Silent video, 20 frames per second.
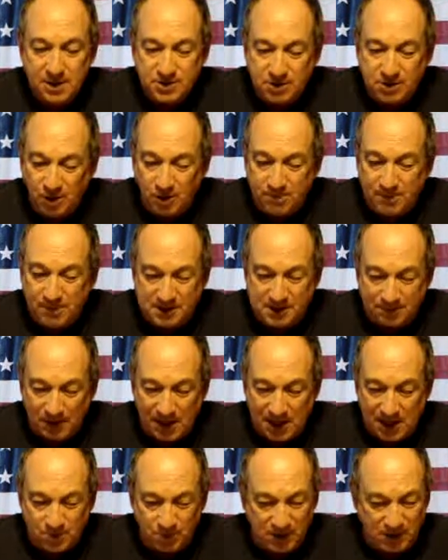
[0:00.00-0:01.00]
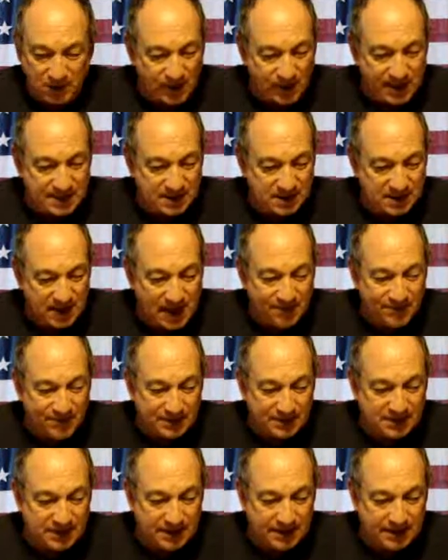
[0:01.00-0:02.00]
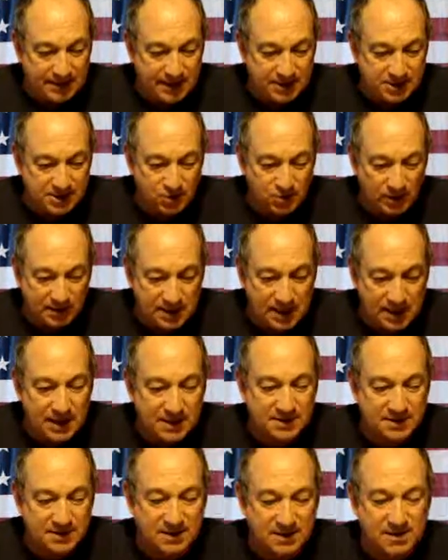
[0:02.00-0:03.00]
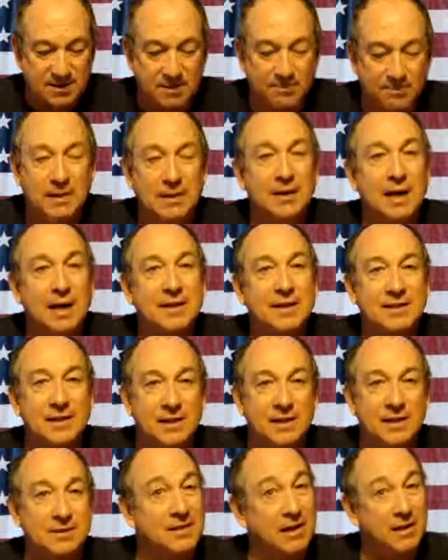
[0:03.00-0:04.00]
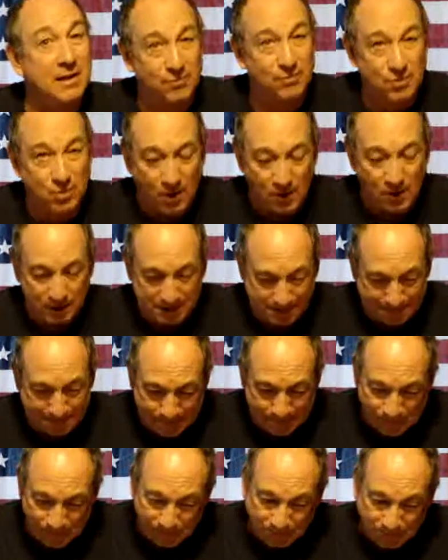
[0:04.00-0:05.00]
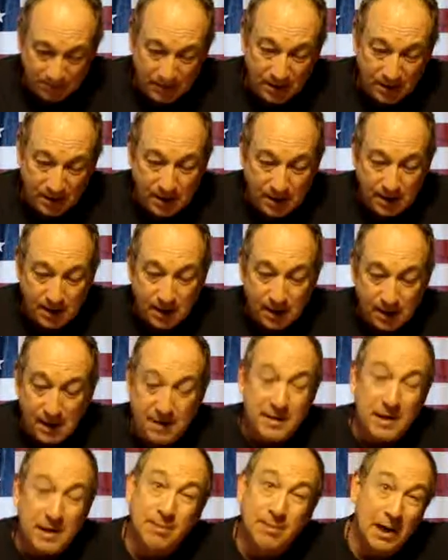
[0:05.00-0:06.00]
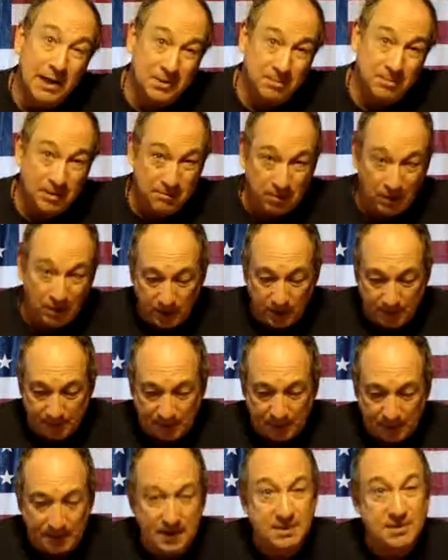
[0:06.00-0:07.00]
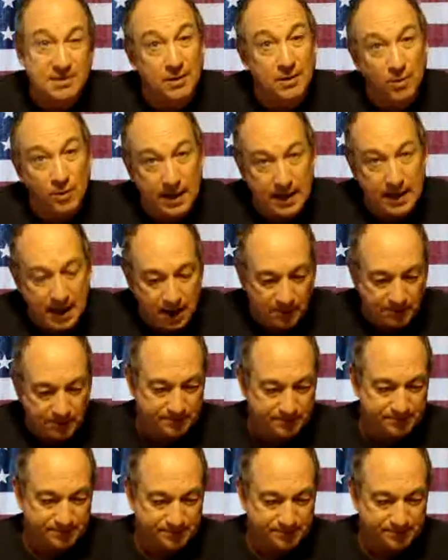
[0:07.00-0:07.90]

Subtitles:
So don't be surprised when you find Salafists sitting next to you at Costas sipping lattes, end of quote. And then possibly blowing up the place on the way out.